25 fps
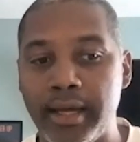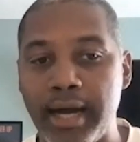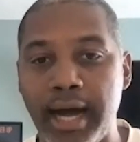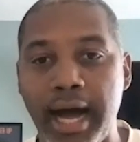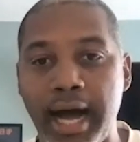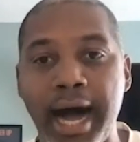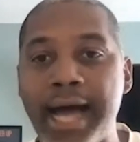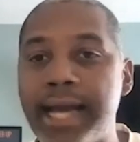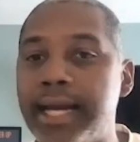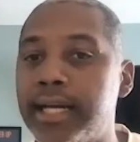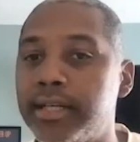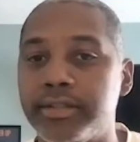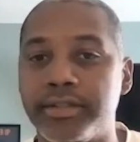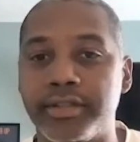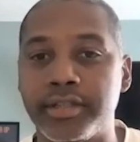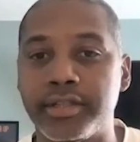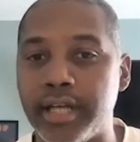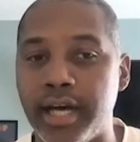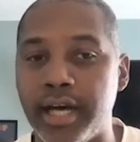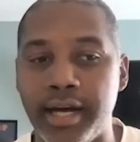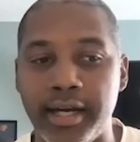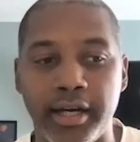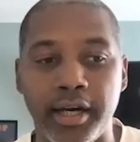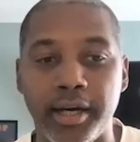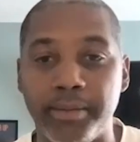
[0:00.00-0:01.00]
i didn't
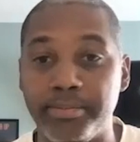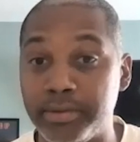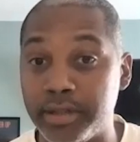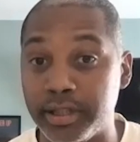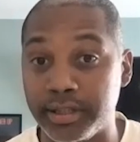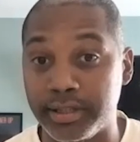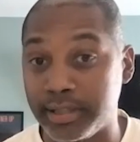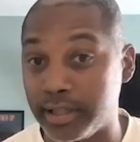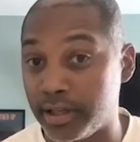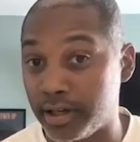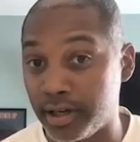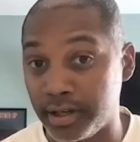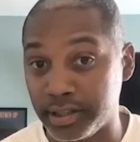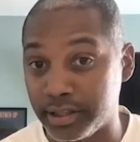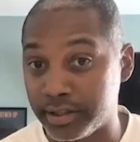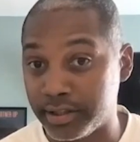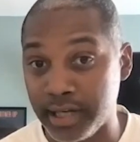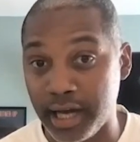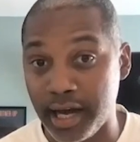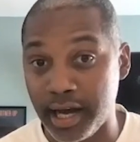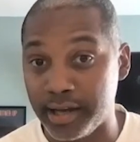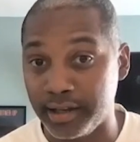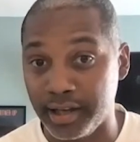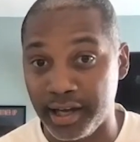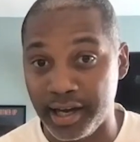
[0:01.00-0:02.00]
sign up to sit on the
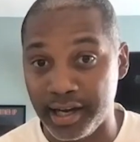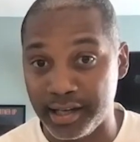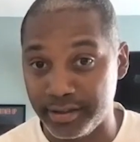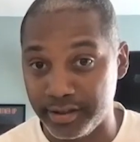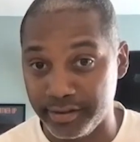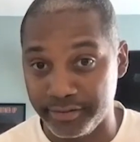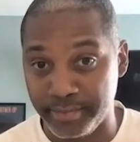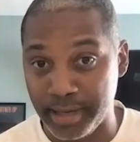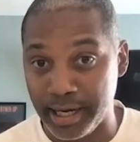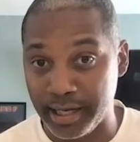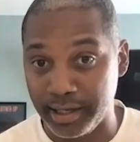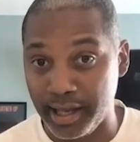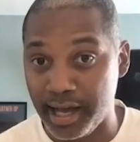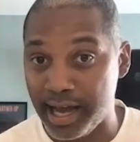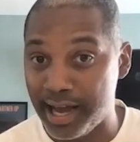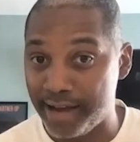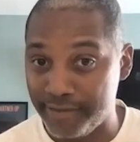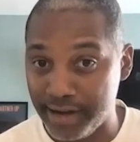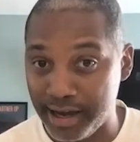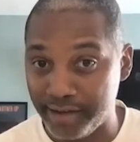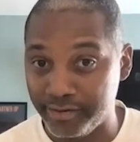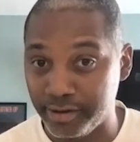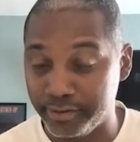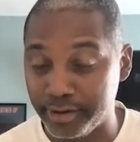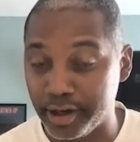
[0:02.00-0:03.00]
sidelines of my life
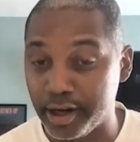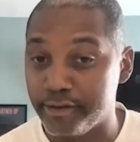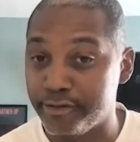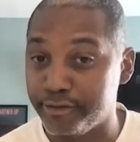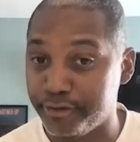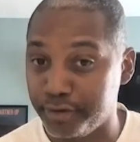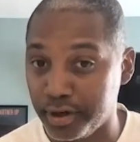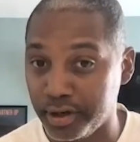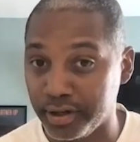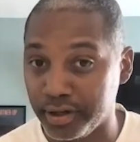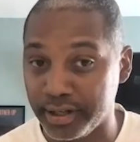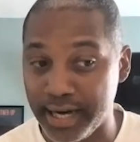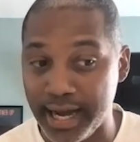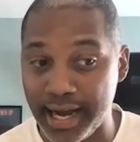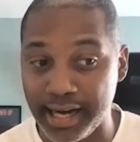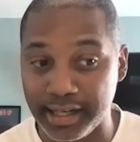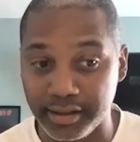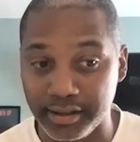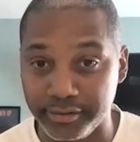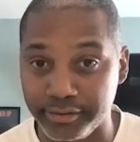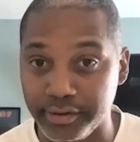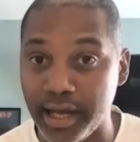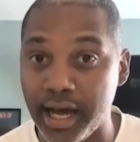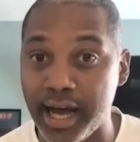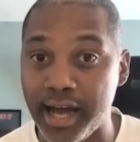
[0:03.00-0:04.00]
i have a very full and
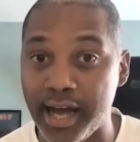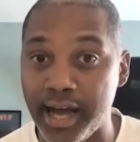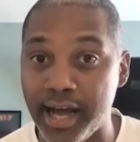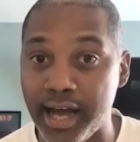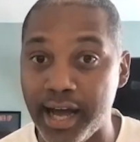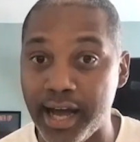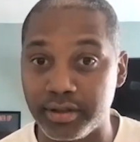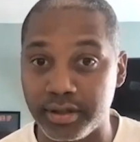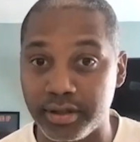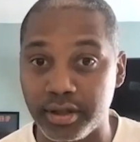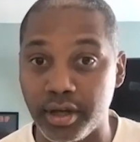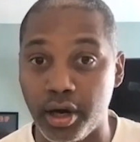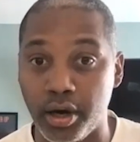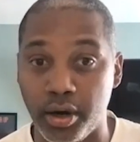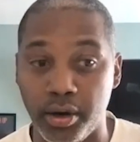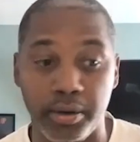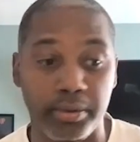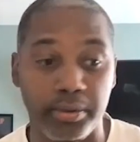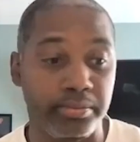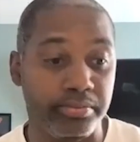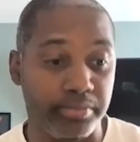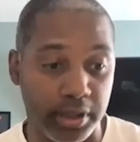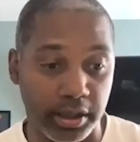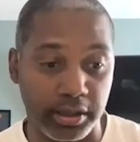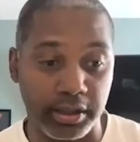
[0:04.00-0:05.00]
active life and
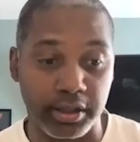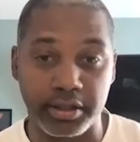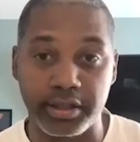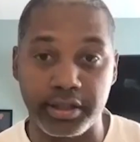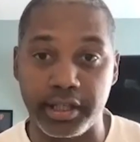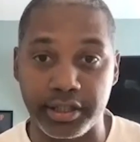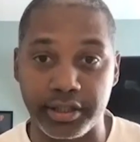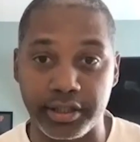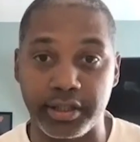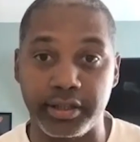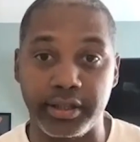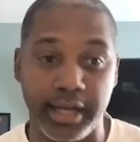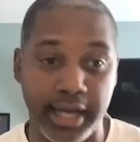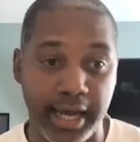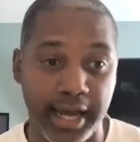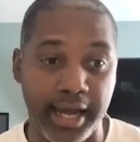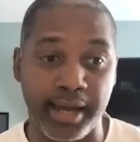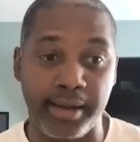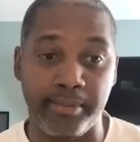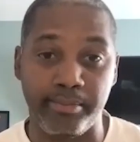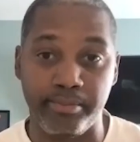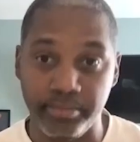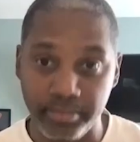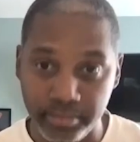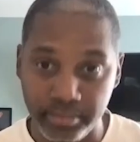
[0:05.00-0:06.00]
so the decision
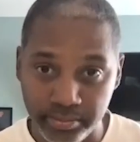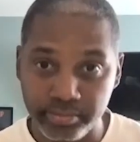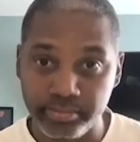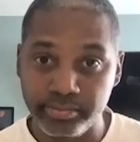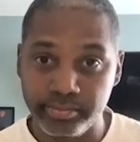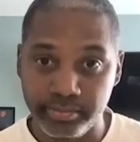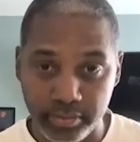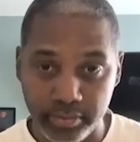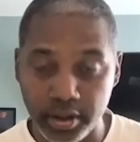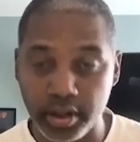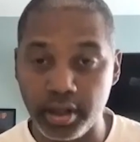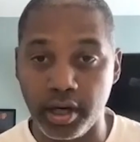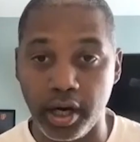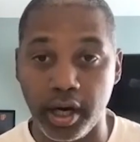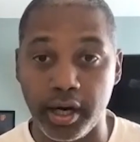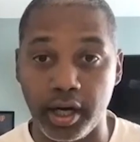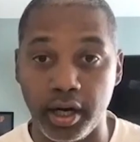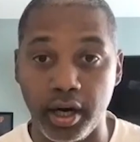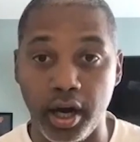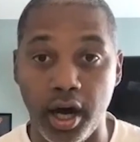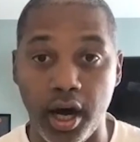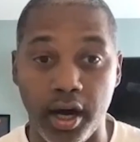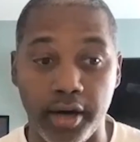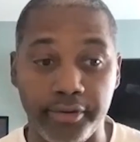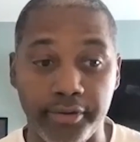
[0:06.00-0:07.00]
came cut it
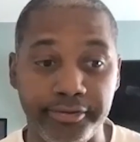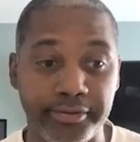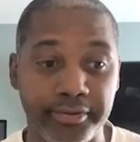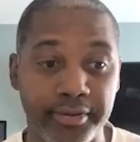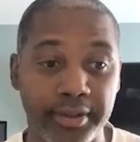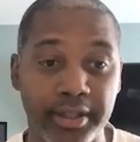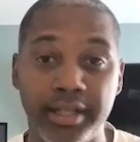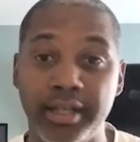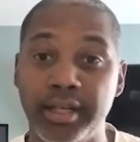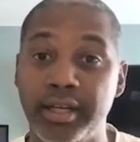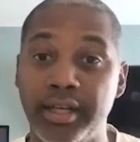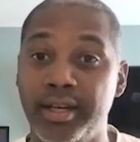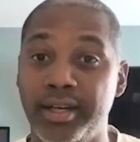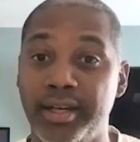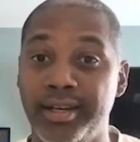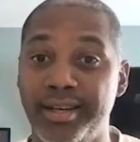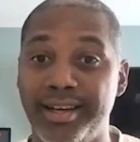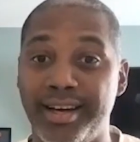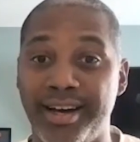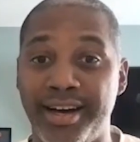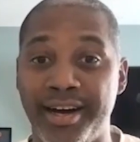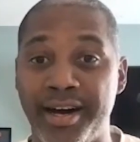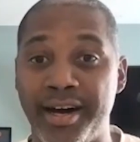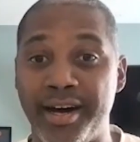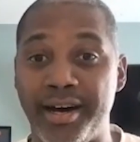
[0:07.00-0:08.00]
off
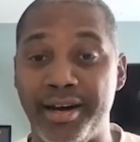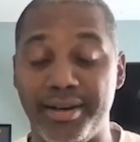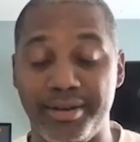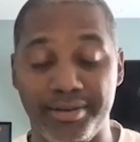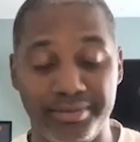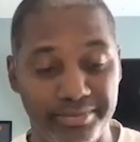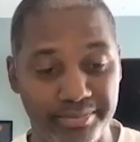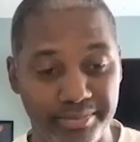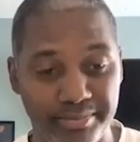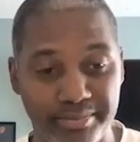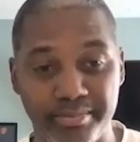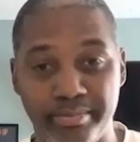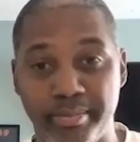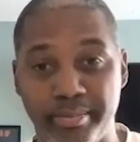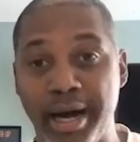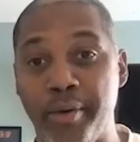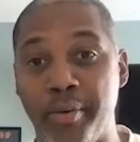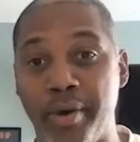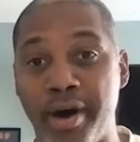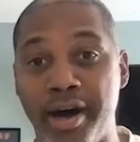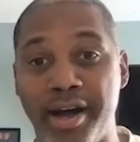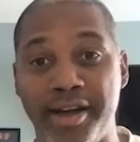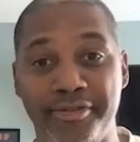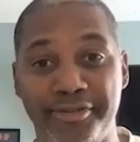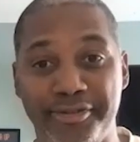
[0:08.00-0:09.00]
uh, my
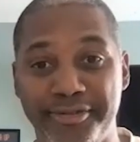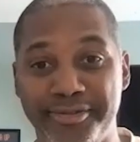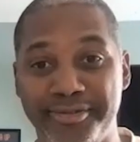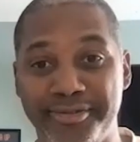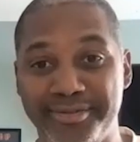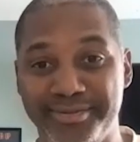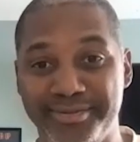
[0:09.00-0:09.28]
wife